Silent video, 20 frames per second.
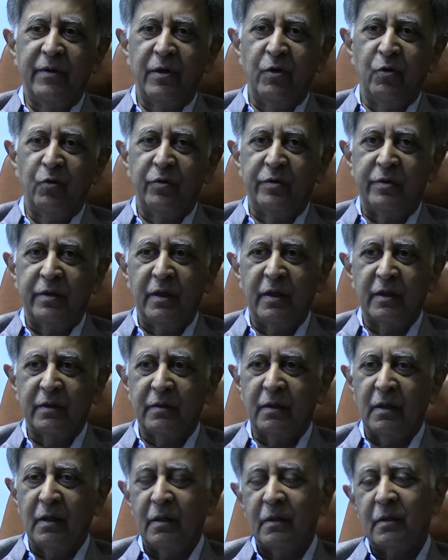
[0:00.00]
We do
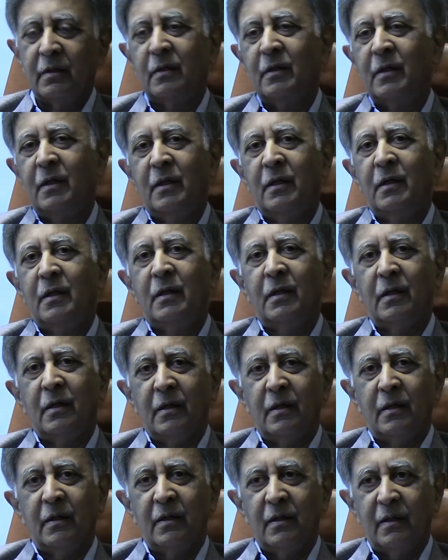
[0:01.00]
CSR
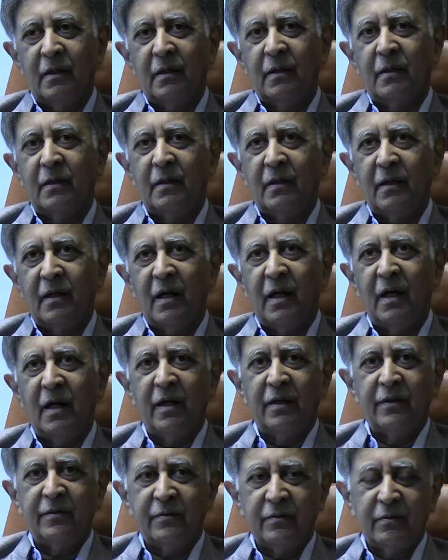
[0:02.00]

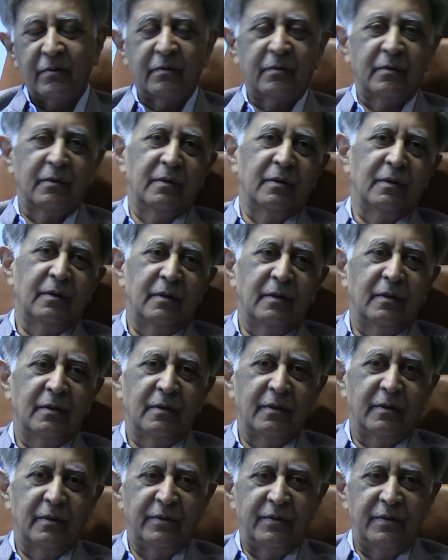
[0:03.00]
as
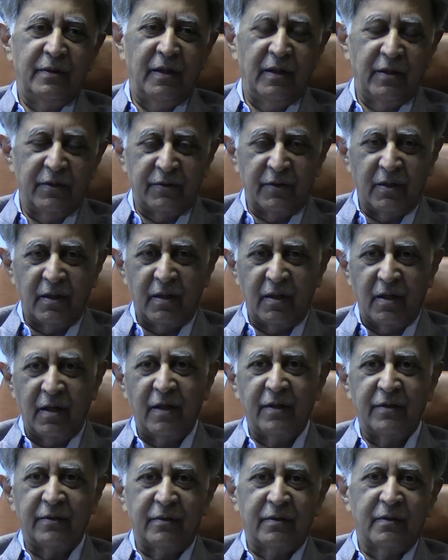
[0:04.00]
CSR
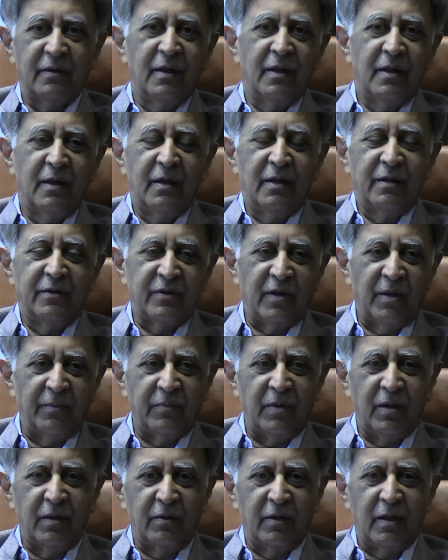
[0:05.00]
as
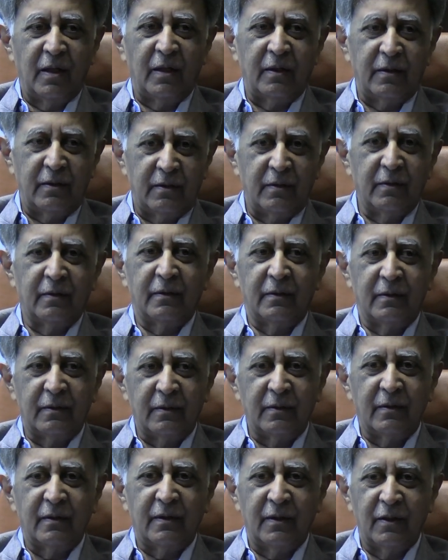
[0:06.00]
something
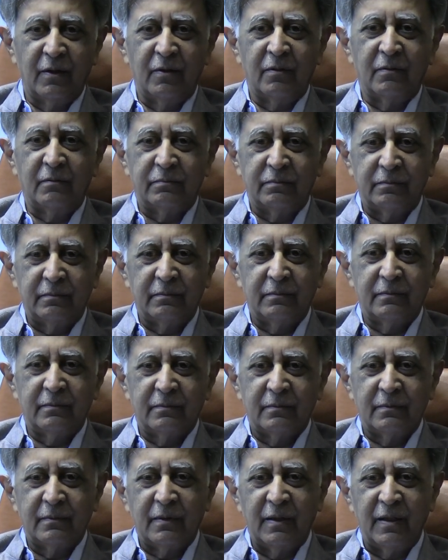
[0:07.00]
that, you know,
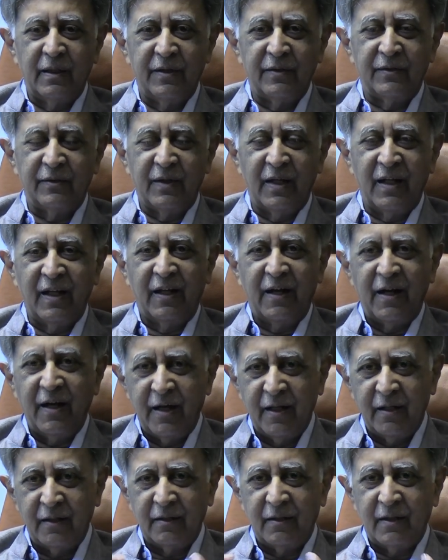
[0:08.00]
is
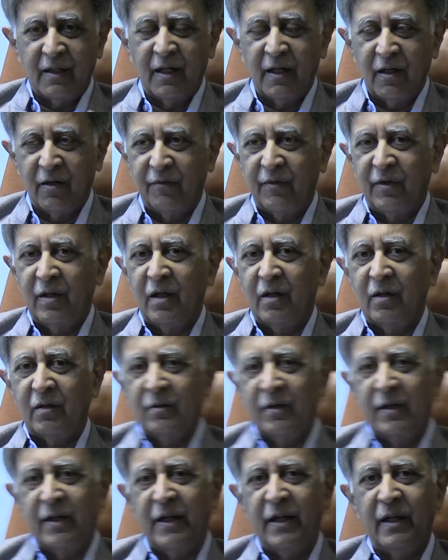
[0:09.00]
ingrained kind of in
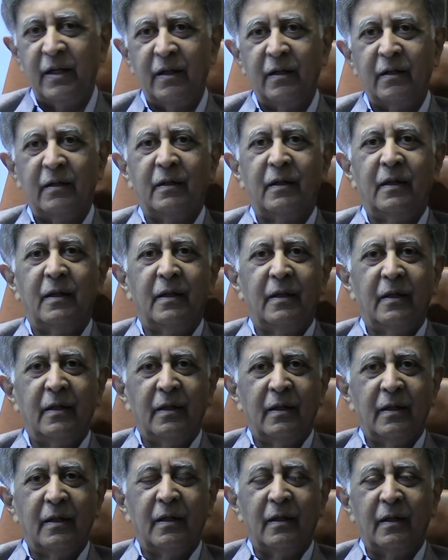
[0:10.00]
our
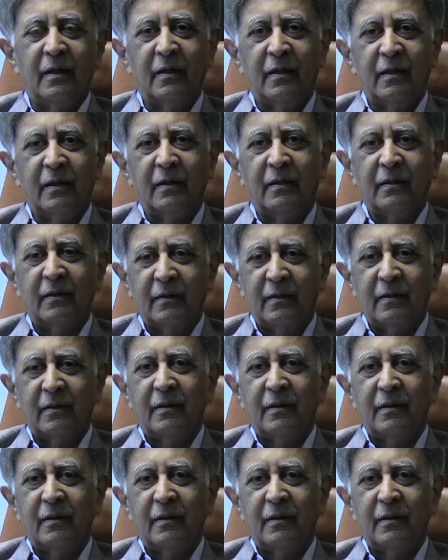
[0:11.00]
DNA.